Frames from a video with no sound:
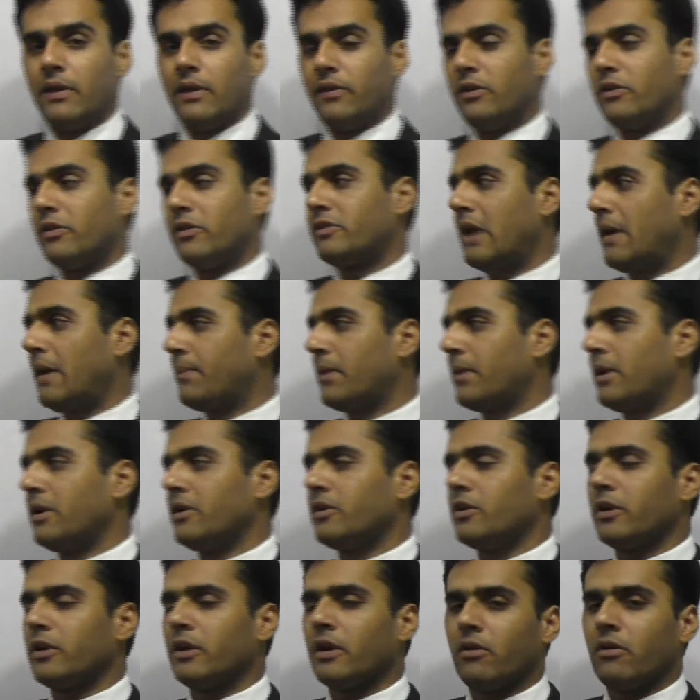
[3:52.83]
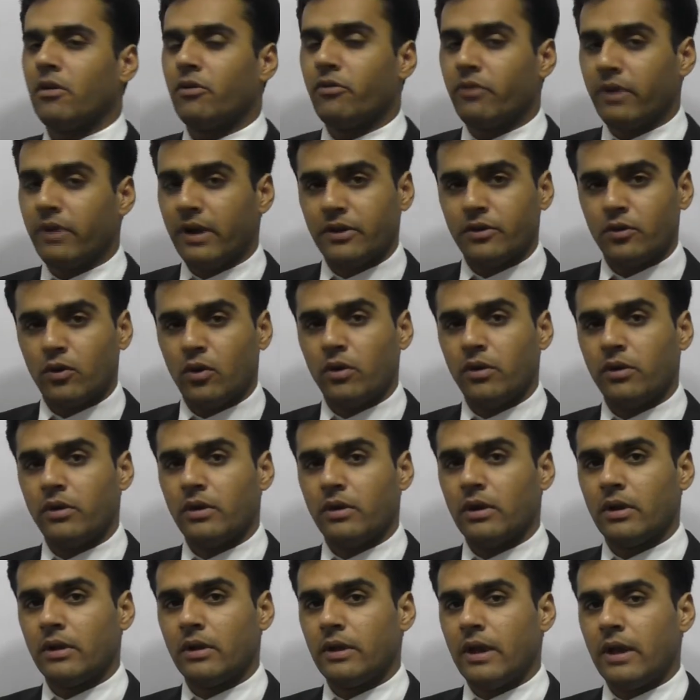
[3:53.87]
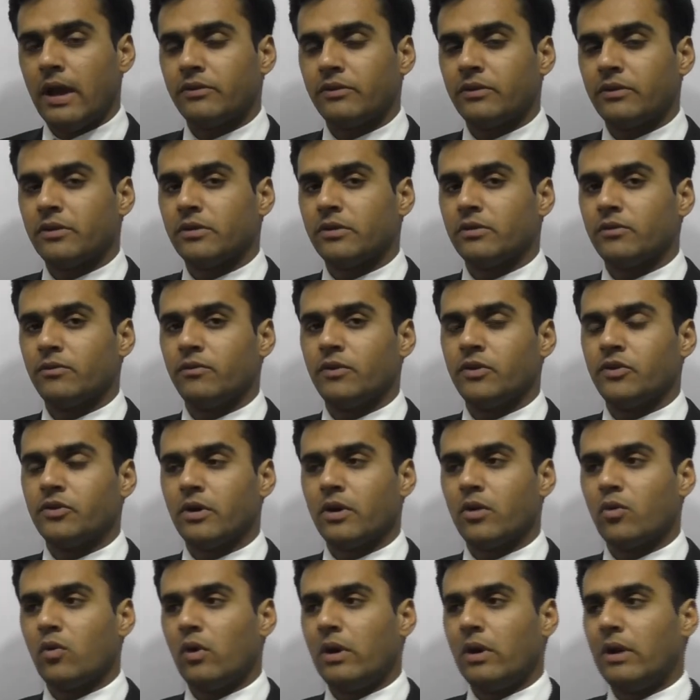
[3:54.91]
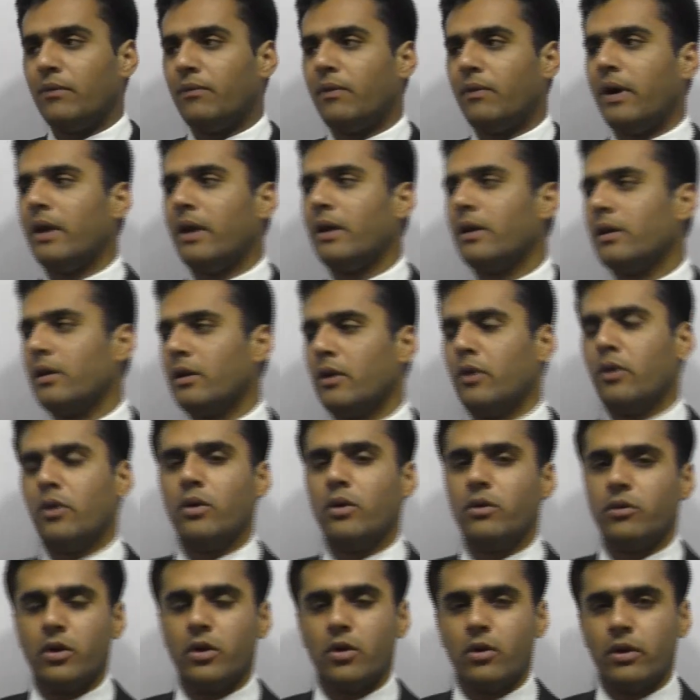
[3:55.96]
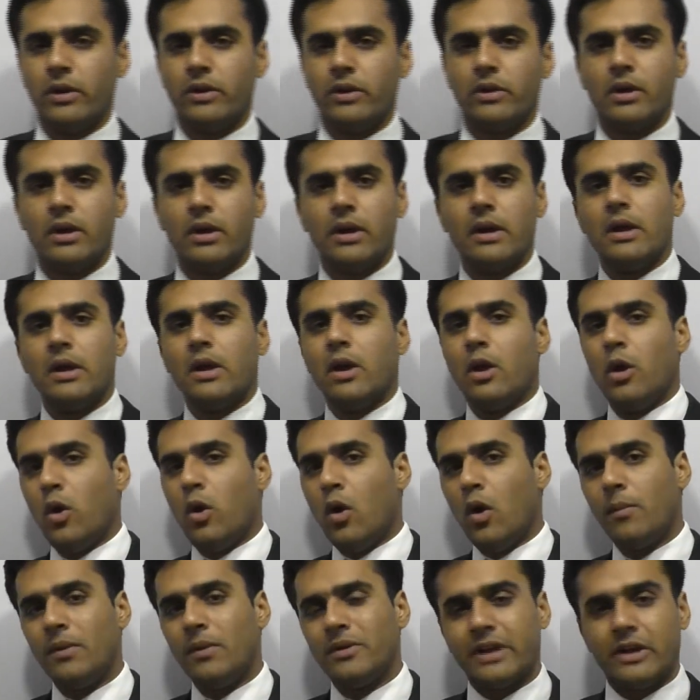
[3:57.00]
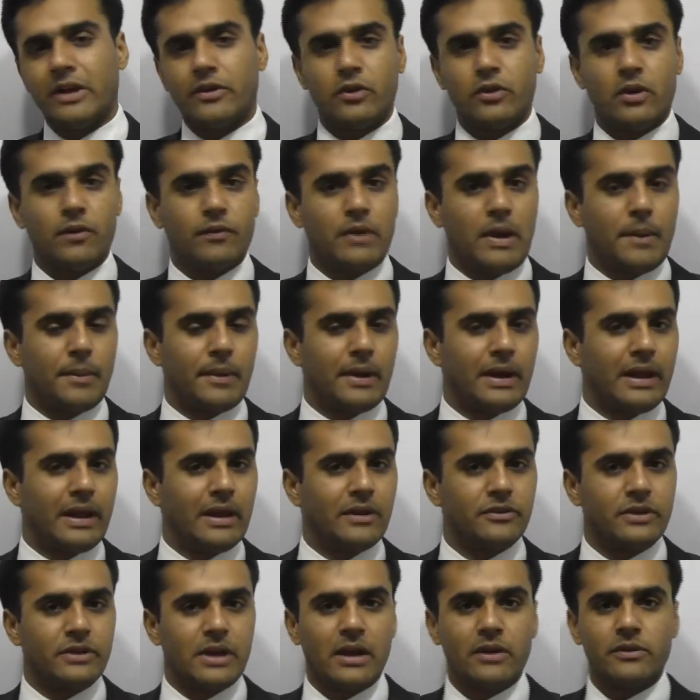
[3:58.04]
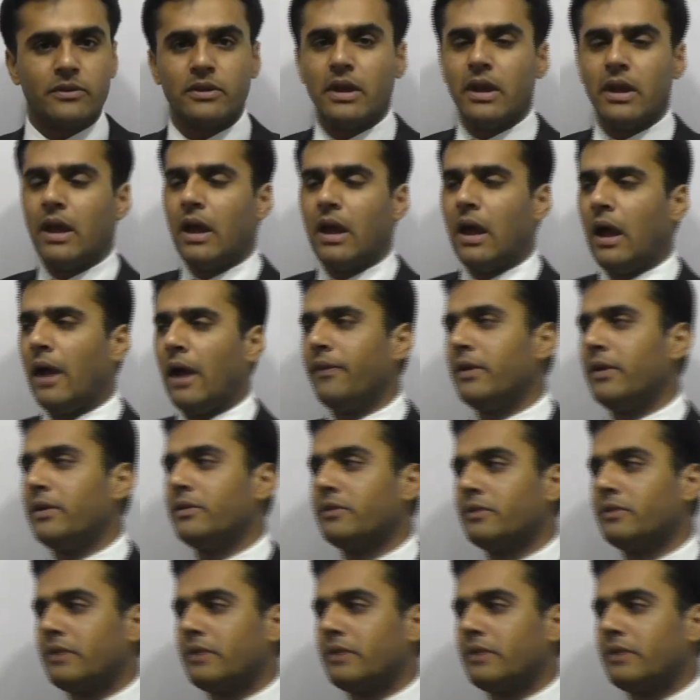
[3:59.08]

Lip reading: There is a separate rate on the assets which are qualifying, in the normal section of capital gains tax, and there is